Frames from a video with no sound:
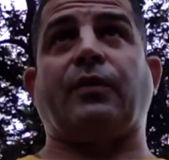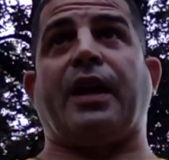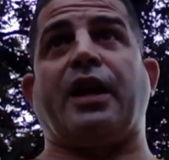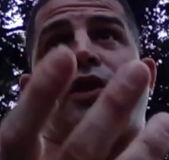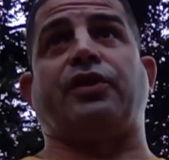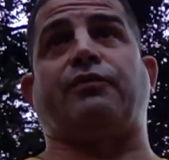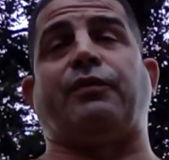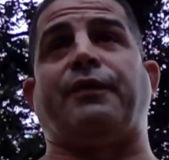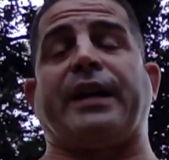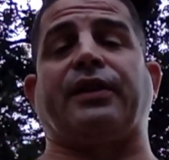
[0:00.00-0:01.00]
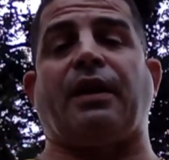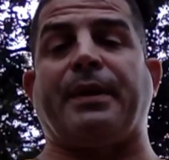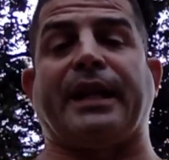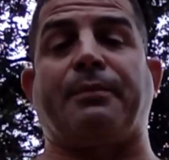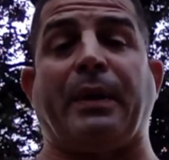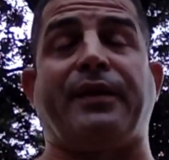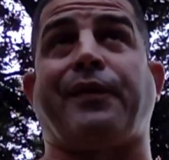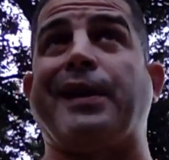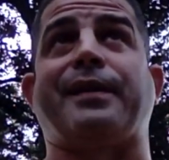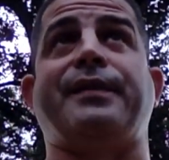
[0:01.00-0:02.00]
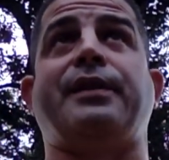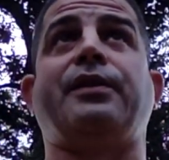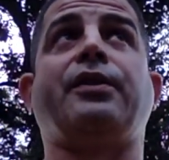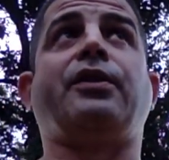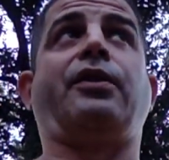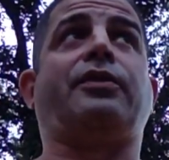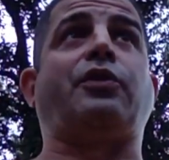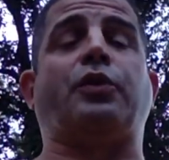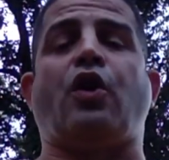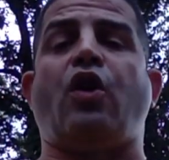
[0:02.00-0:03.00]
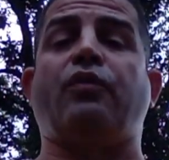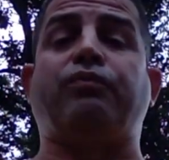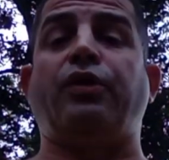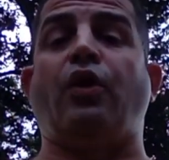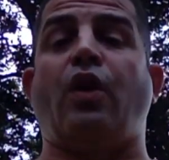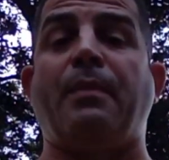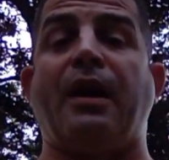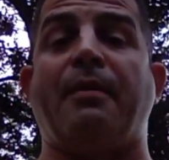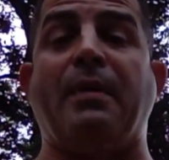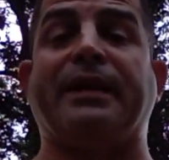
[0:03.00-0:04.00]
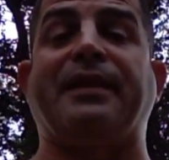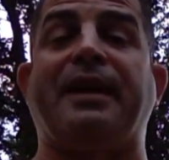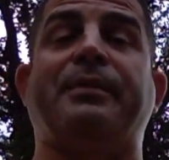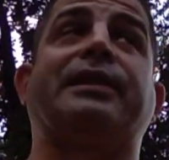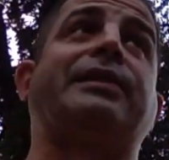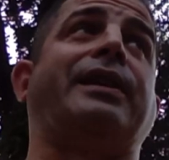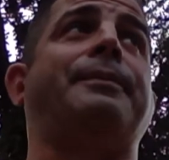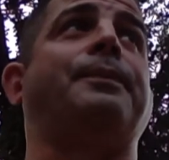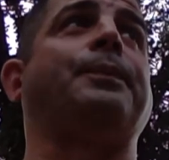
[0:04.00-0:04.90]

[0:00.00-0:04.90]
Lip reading: Because the fact is, I'm not getting paid for any of it. So it's all, you know, on my dime, let's say.